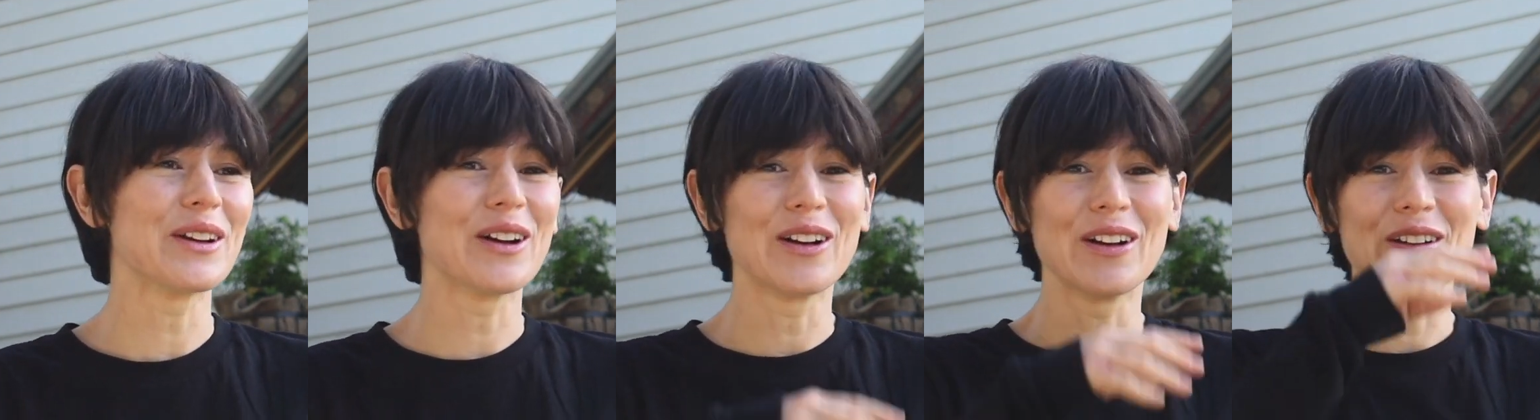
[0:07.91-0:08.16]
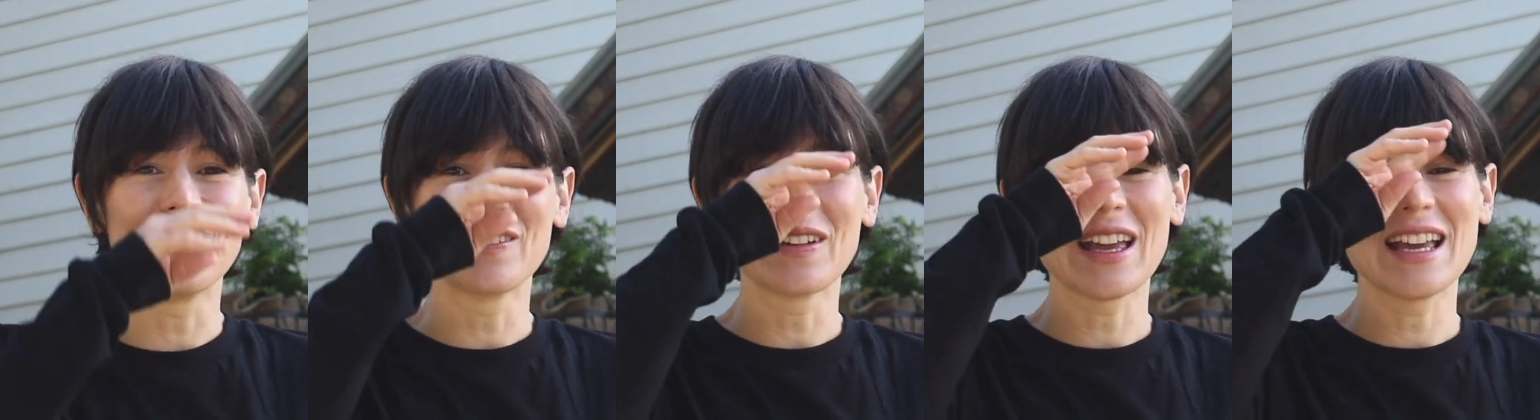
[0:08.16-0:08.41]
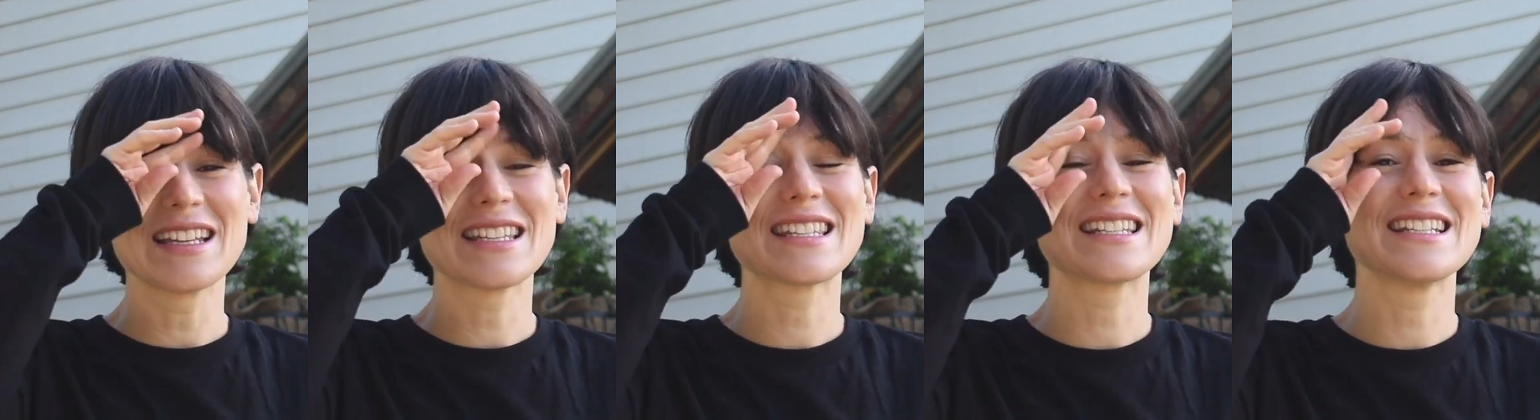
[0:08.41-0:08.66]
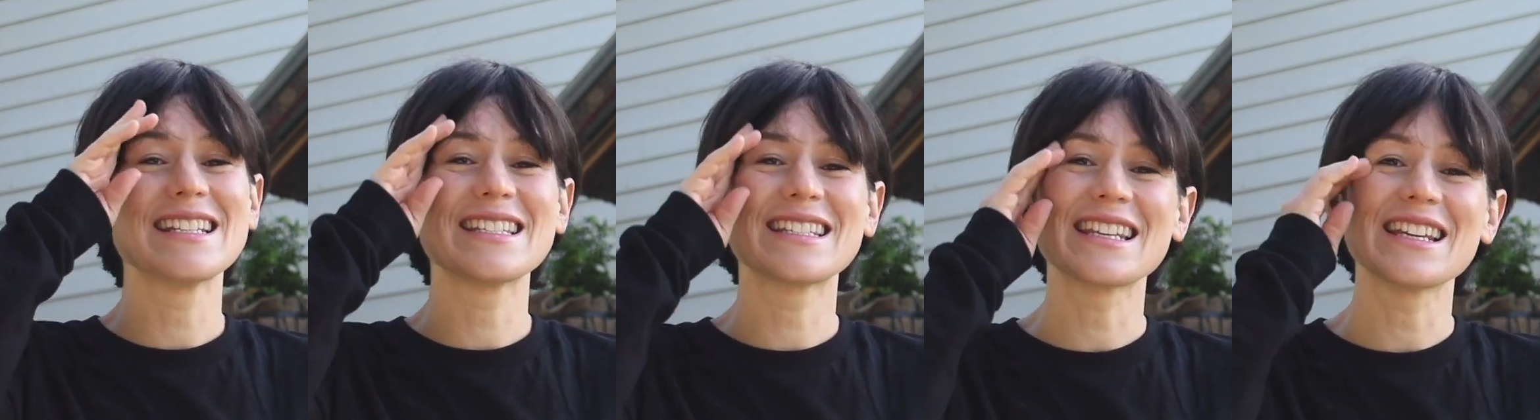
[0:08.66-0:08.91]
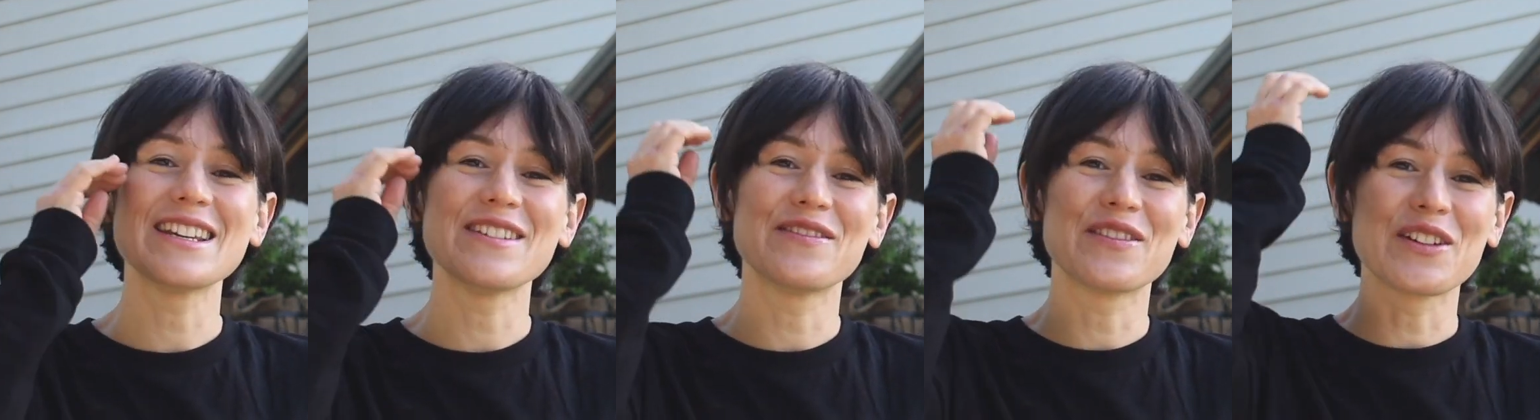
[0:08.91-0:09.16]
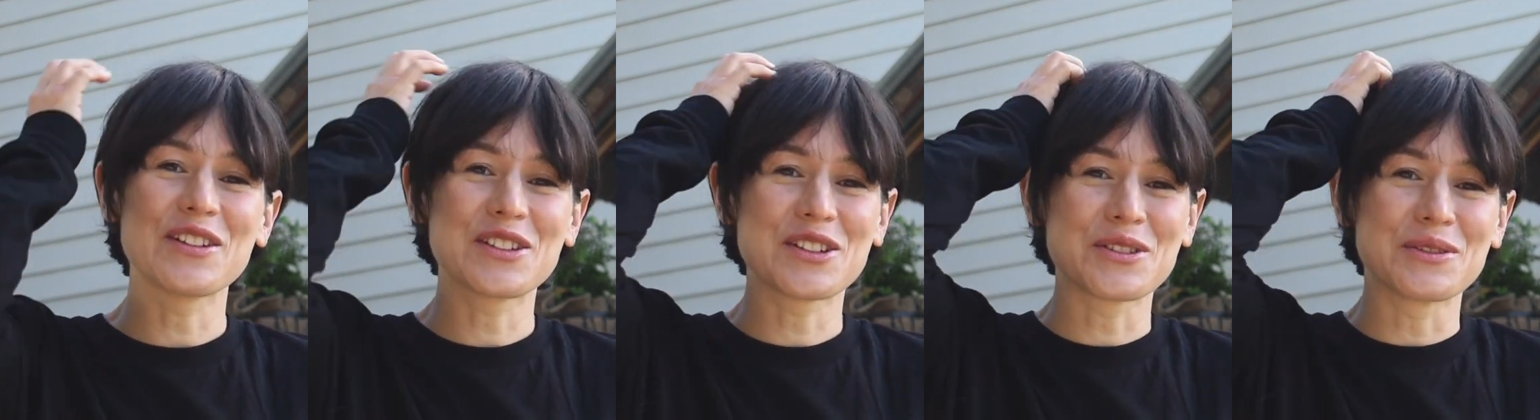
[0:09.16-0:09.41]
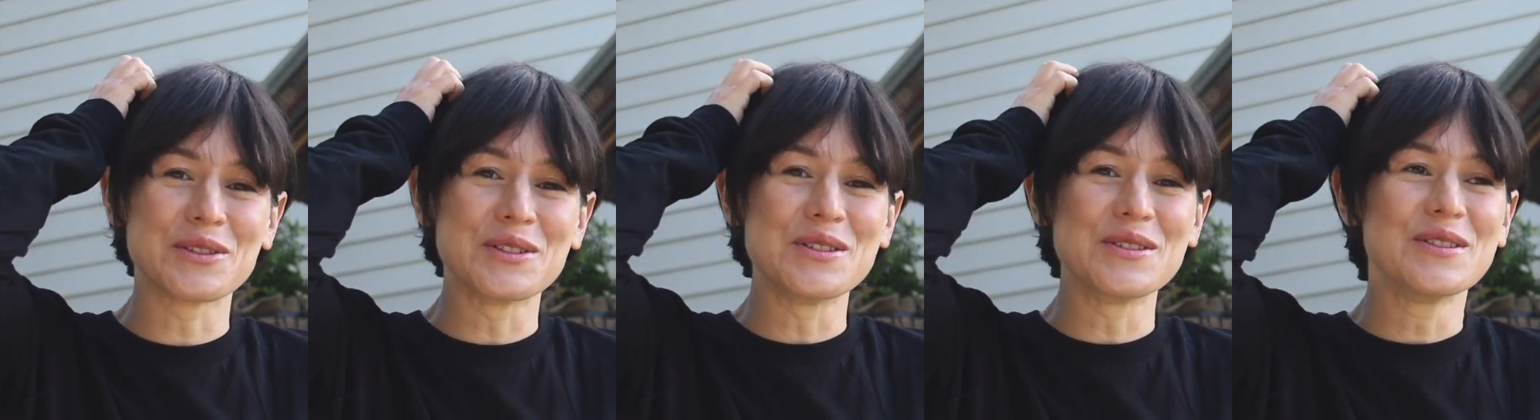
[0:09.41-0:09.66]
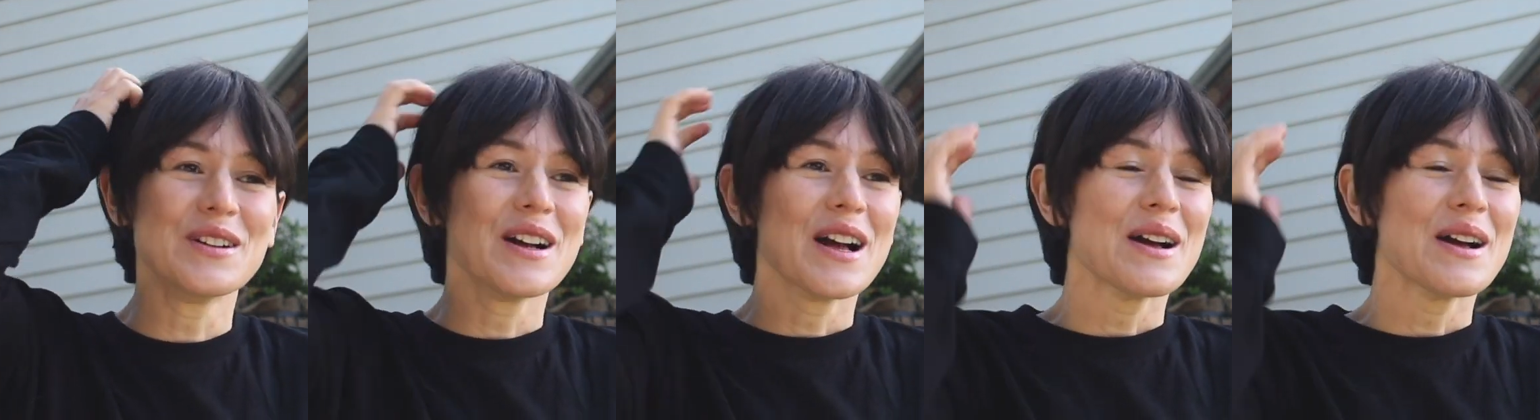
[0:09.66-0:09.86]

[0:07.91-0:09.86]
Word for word: of STC Virtual.